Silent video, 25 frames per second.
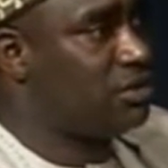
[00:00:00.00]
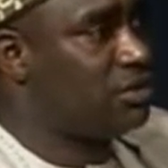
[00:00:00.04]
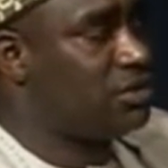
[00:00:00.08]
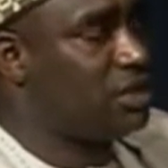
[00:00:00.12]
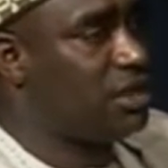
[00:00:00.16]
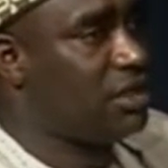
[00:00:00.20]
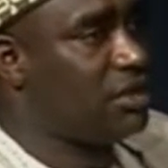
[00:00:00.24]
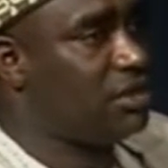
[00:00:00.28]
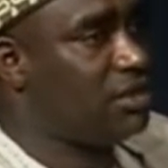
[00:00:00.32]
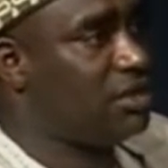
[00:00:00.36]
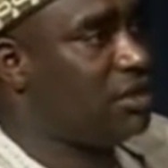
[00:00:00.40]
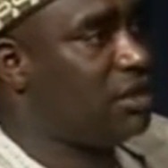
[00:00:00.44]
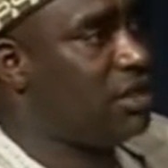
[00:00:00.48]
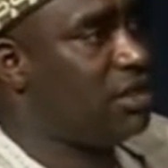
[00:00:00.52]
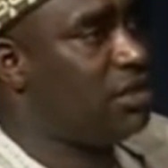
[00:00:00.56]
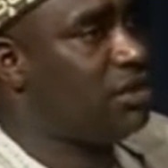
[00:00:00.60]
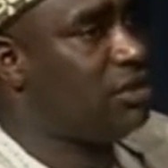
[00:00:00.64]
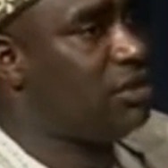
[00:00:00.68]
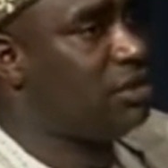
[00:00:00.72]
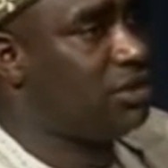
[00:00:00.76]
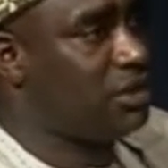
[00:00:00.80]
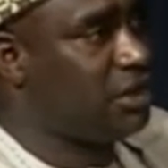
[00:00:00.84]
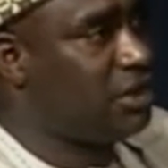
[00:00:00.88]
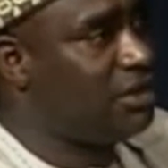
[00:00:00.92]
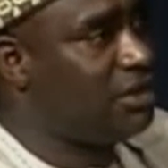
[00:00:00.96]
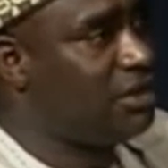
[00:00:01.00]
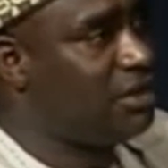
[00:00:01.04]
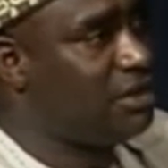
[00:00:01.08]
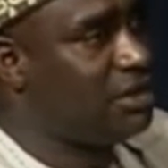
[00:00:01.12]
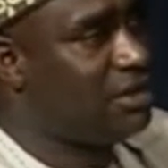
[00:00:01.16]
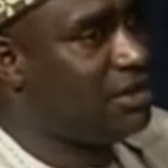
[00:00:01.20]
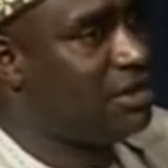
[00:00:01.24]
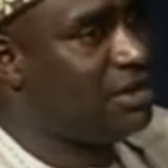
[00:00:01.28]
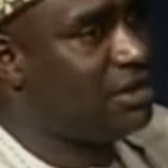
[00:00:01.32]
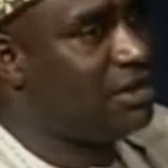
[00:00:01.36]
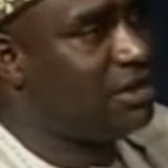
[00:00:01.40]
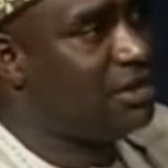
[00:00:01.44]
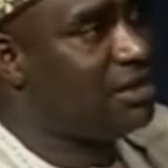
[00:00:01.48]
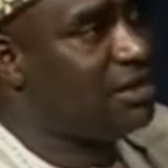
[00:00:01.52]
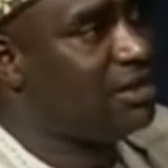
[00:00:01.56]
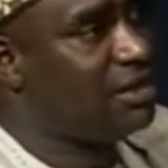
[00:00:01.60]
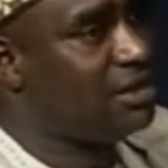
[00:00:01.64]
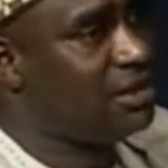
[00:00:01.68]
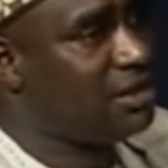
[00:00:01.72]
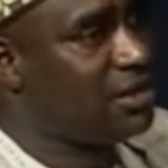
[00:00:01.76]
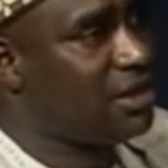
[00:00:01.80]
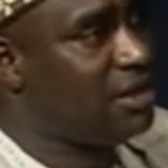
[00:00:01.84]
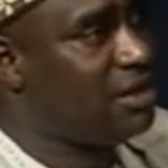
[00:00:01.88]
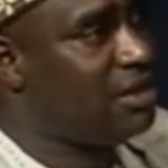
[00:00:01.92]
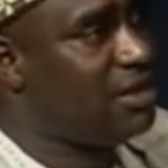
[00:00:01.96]
that you see in the
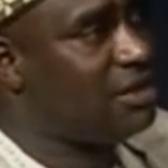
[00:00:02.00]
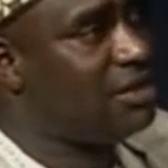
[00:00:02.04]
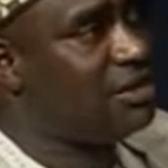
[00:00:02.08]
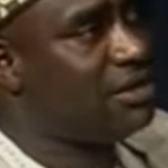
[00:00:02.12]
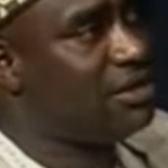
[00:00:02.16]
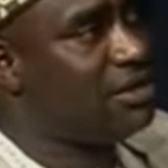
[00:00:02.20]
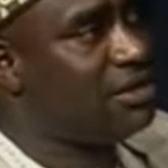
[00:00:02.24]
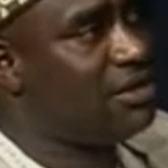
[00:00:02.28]
state,